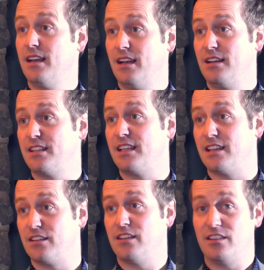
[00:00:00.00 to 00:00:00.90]
I think
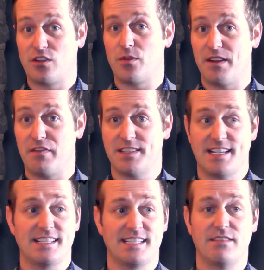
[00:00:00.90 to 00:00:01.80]
it's going to be a
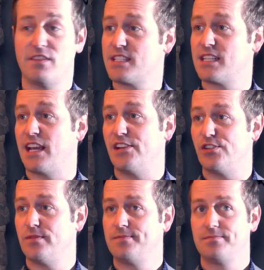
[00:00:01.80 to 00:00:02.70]
fantastic
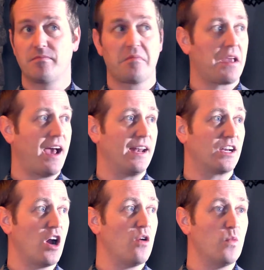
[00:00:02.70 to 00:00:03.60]
investigation, and I
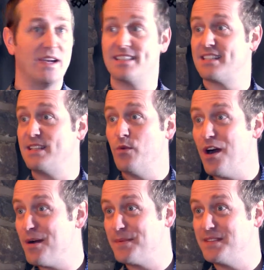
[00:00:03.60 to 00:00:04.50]
can't wait to see
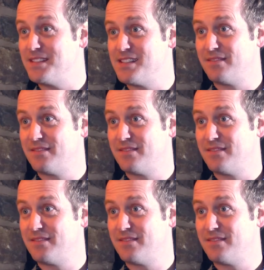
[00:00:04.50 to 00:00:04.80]
what happens.